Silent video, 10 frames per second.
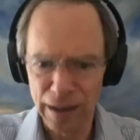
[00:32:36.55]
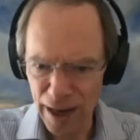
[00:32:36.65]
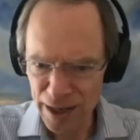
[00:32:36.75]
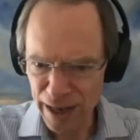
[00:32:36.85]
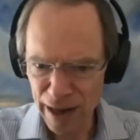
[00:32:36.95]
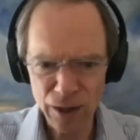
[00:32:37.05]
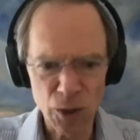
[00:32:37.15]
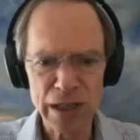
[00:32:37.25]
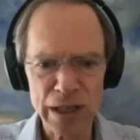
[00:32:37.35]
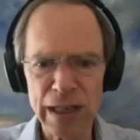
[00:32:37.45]
lies down and
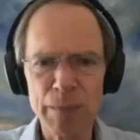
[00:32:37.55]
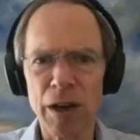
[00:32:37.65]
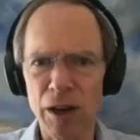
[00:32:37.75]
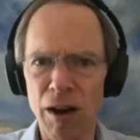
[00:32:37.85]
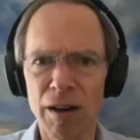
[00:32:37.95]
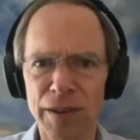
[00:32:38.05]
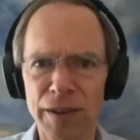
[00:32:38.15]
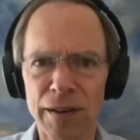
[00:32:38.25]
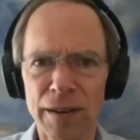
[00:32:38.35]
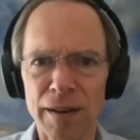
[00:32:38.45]
goes to sleep in a
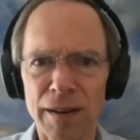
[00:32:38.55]
coffin?